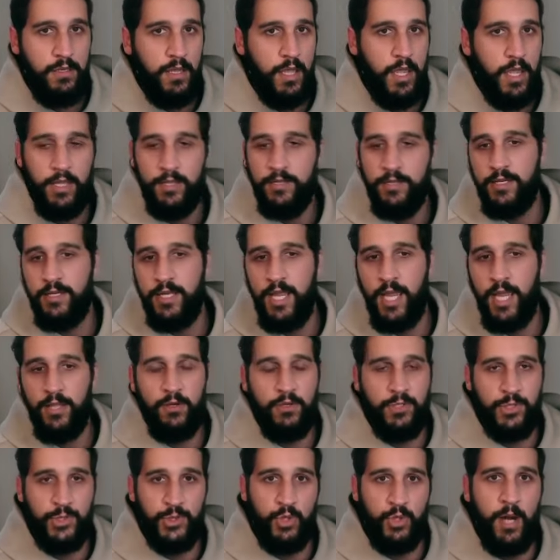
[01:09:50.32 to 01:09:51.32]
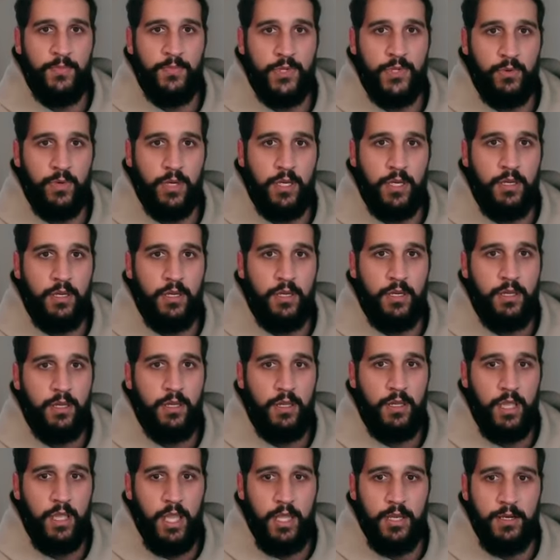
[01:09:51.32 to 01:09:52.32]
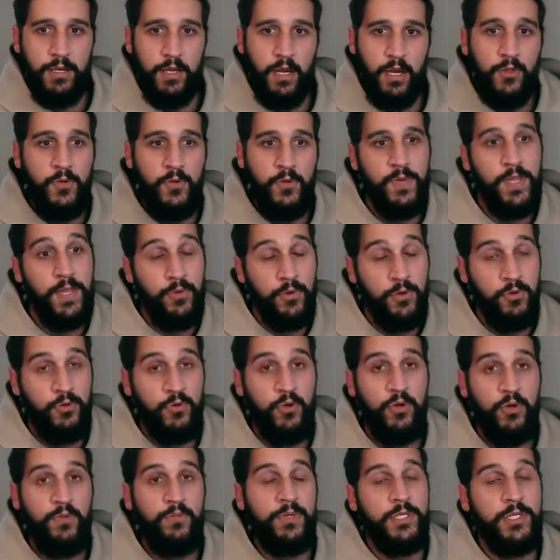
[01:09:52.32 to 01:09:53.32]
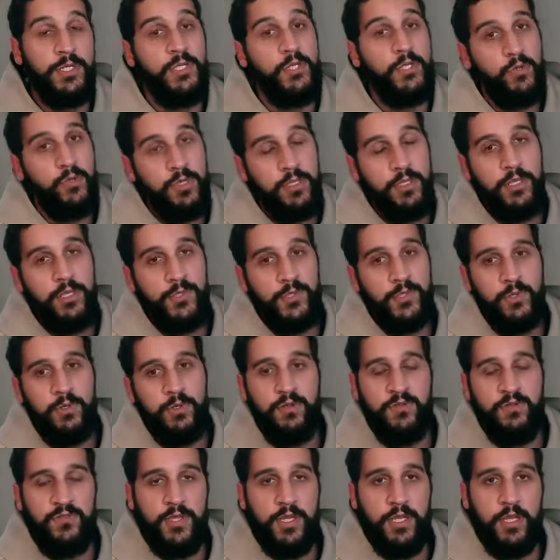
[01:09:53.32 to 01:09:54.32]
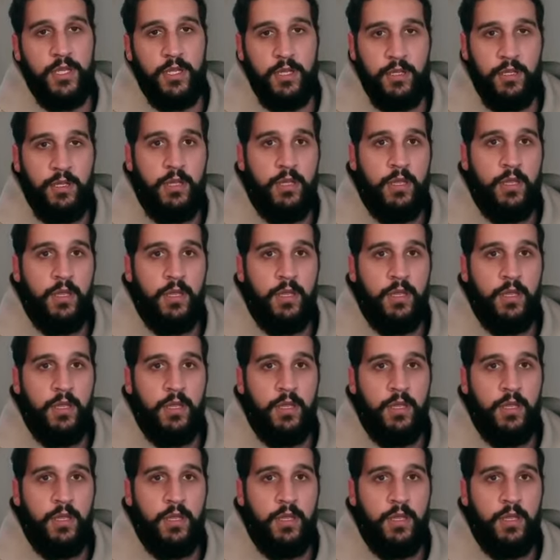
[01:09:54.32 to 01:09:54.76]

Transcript: and yeah, those dropped away. And other people who have been doing this sort of thing